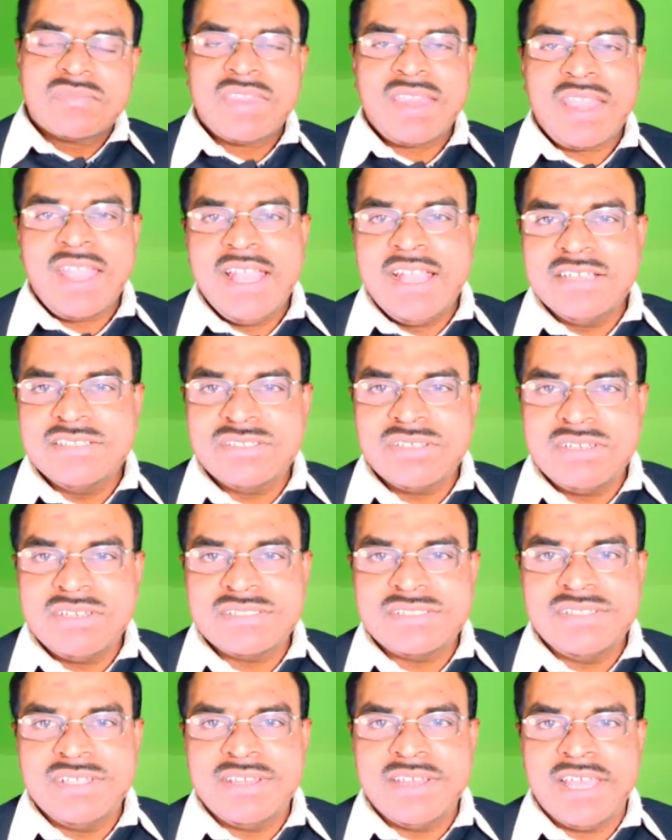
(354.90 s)
as well as
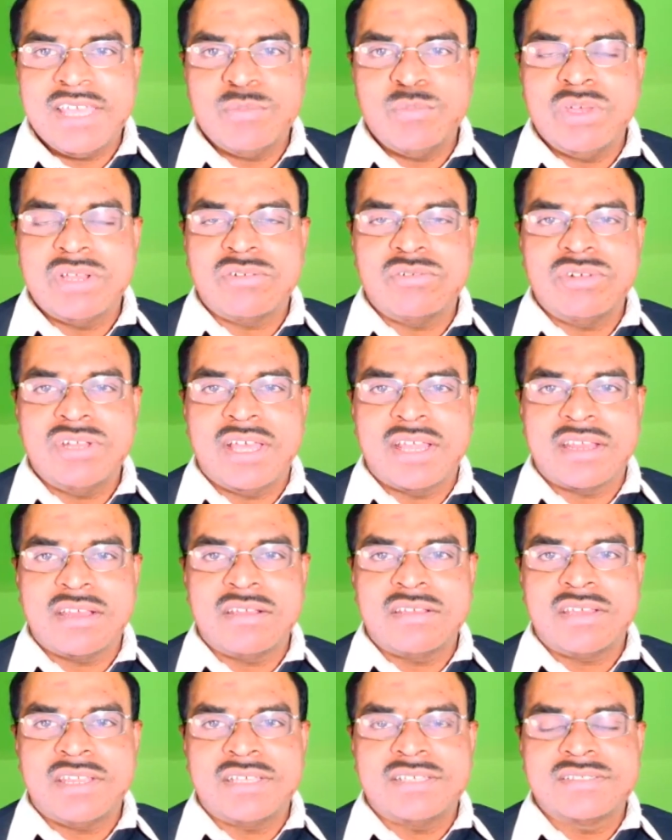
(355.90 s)
the neighborhood
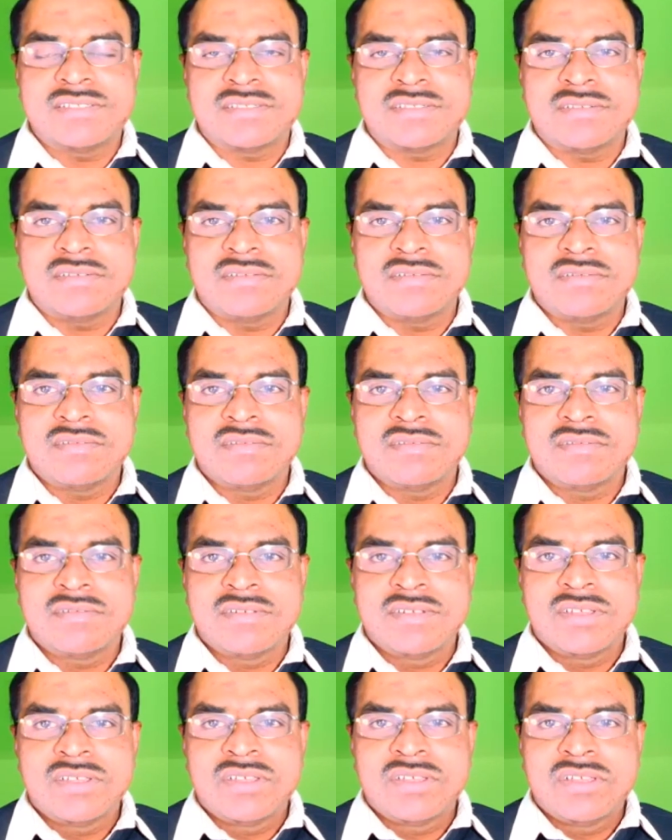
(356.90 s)
analytics,
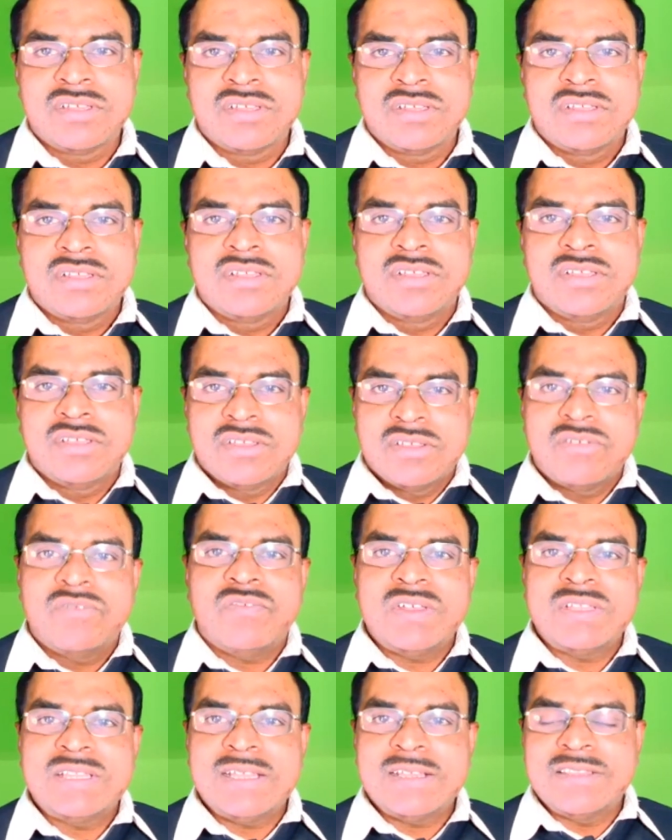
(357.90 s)

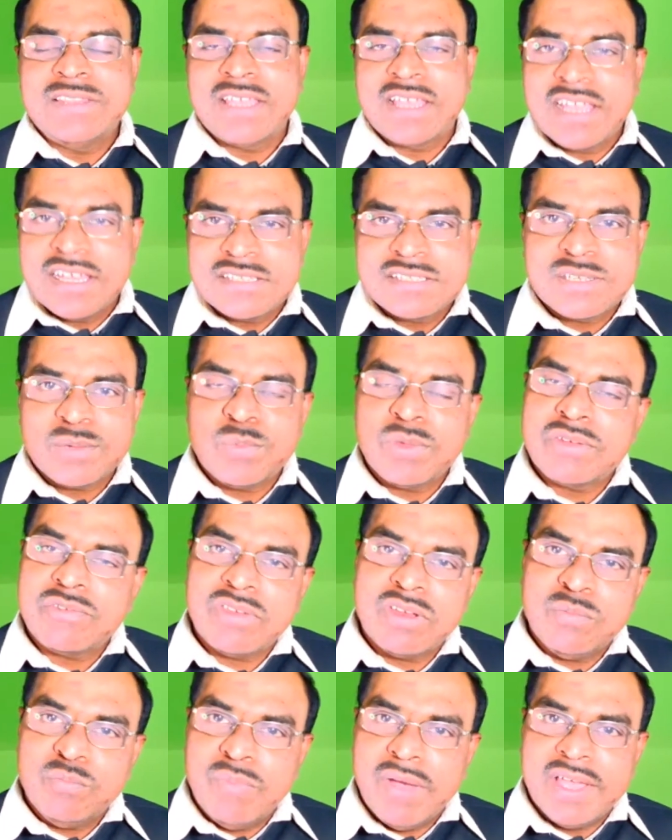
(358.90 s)
whether the customer
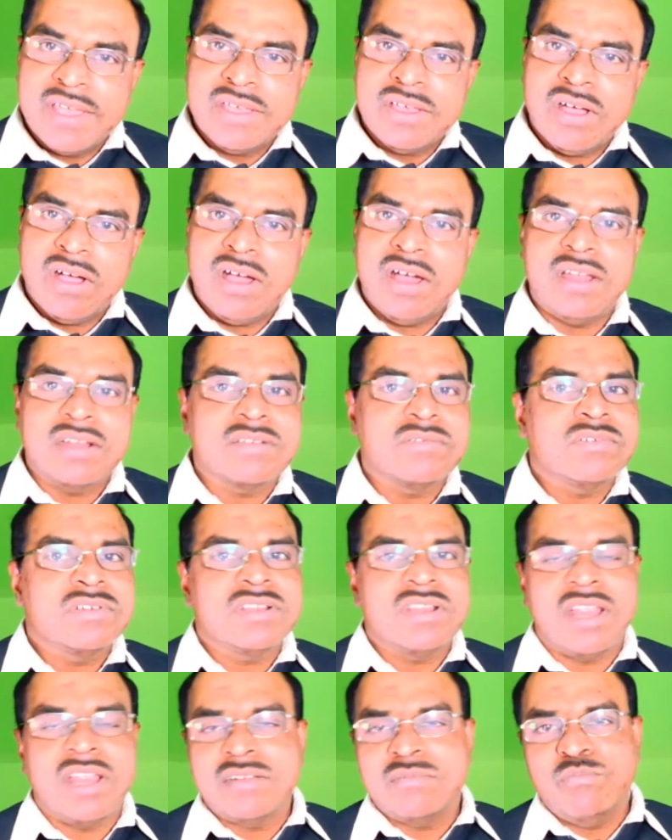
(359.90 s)
will buy or
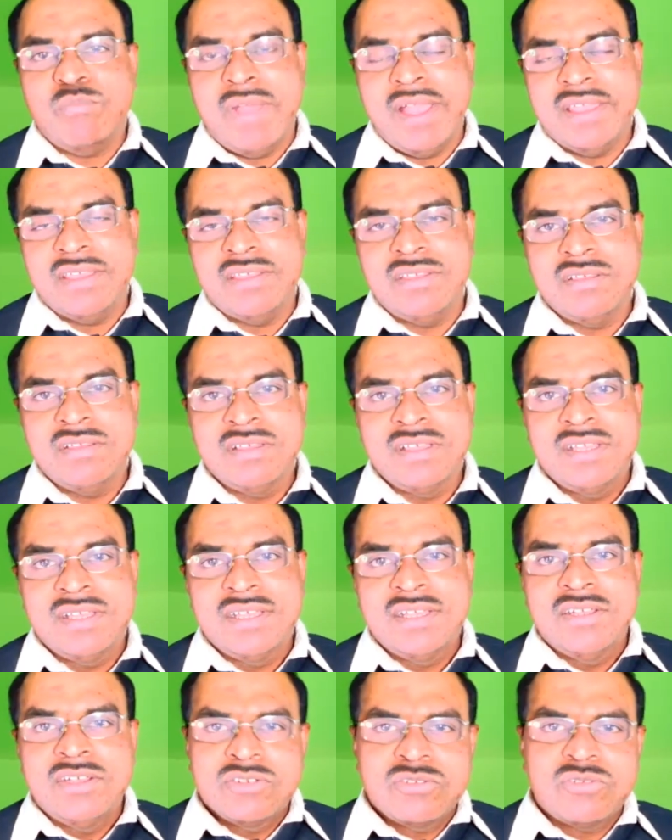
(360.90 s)
not buy.
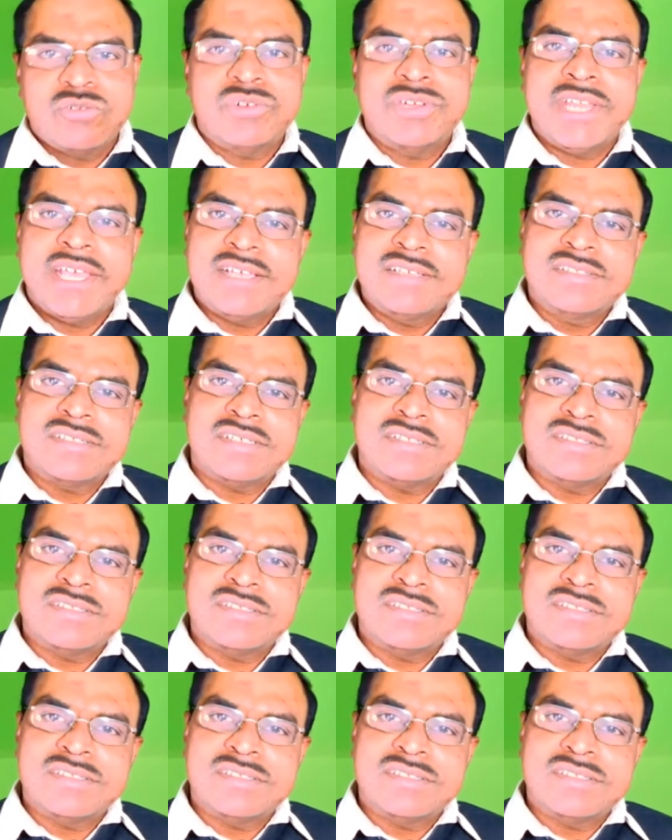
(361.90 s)
To take such